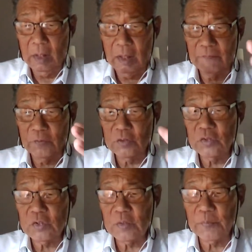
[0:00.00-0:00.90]
uh,
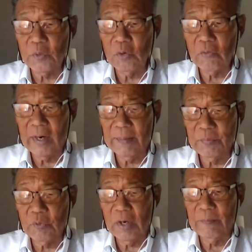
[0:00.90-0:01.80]
versus the program
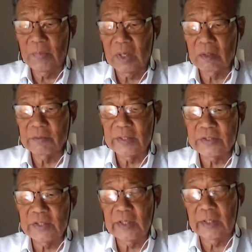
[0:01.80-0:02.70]
prep model
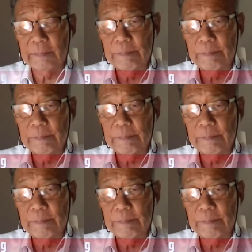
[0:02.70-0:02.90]
within it.